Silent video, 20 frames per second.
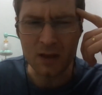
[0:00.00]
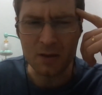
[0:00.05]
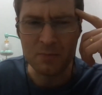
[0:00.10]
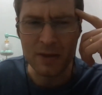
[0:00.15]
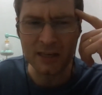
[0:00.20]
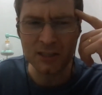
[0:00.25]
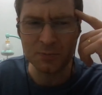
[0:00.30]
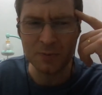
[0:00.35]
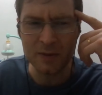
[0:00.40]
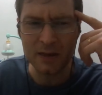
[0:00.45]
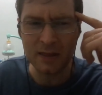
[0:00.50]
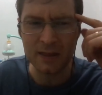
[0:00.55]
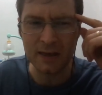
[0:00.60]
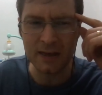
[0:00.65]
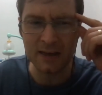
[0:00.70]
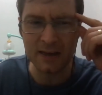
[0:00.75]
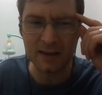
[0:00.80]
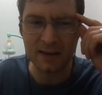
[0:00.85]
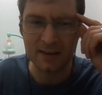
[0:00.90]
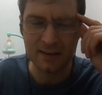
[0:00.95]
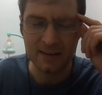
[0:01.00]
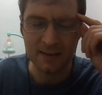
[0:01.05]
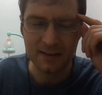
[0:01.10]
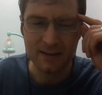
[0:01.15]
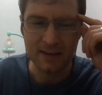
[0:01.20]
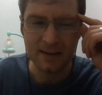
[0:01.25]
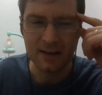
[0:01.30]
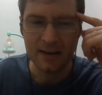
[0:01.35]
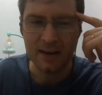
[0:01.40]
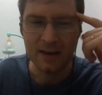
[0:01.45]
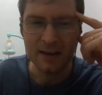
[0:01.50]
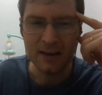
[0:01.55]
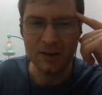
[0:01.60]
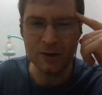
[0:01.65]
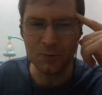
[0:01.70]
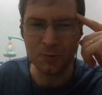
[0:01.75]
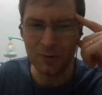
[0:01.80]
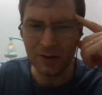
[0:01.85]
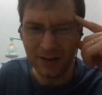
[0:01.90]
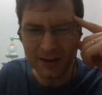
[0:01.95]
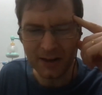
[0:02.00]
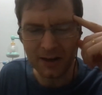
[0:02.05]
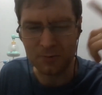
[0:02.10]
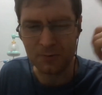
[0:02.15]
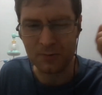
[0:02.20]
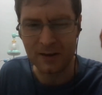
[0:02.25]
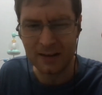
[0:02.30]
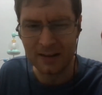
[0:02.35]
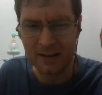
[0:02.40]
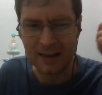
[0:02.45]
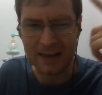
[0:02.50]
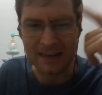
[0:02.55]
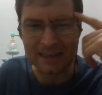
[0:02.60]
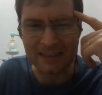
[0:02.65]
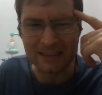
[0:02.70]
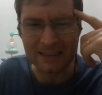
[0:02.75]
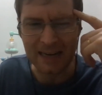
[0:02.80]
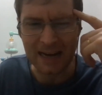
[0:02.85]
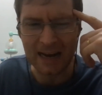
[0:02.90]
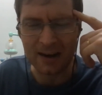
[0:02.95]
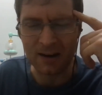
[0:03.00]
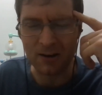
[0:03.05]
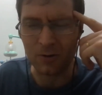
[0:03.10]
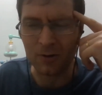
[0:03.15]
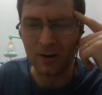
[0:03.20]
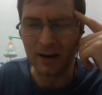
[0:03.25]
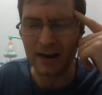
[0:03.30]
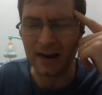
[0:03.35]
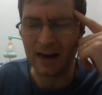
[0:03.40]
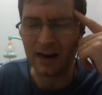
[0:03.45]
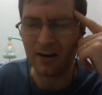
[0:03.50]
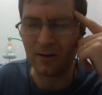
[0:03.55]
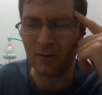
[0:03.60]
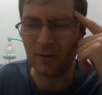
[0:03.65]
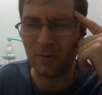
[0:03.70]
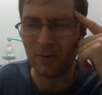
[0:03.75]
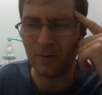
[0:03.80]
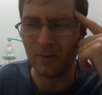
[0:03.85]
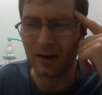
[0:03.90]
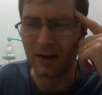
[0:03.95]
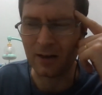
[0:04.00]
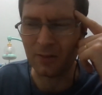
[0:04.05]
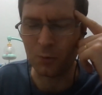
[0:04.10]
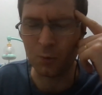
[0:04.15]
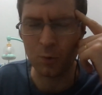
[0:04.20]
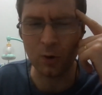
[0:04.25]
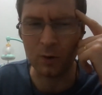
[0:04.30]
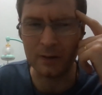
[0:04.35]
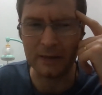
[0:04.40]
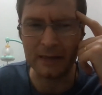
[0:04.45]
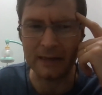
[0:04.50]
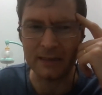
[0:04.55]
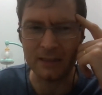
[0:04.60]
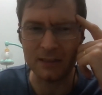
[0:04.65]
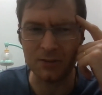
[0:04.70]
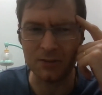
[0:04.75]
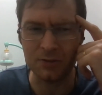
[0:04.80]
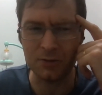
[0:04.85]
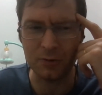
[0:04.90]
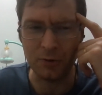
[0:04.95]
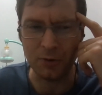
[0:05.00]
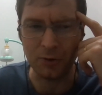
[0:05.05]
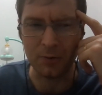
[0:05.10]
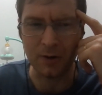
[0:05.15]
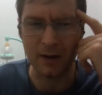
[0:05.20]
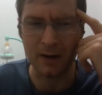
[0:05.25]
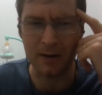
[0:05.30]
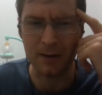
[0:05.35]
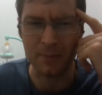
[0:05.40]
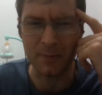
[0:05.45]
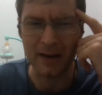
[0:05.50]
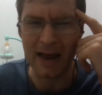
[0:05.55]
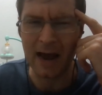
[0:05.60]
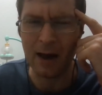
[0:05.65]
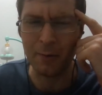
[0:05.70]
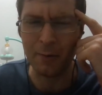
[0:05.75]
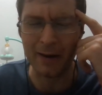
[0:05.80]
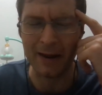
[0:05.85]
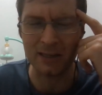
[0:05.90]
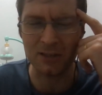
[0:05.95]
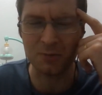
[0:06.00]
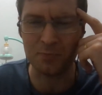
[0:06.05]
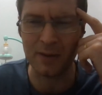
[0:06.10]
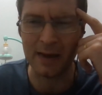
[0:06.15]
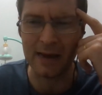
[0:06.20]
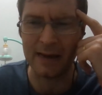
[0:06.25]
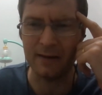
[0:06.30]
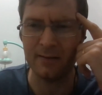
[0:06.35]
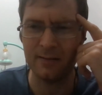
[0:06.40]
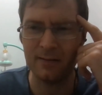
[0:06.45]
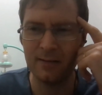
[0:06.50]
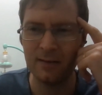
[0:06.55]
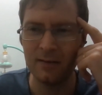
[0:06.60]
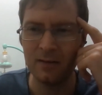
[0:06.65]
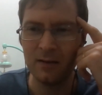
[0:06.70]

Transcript: Makes me think you really don't realize how the world is, do you? And how it has been.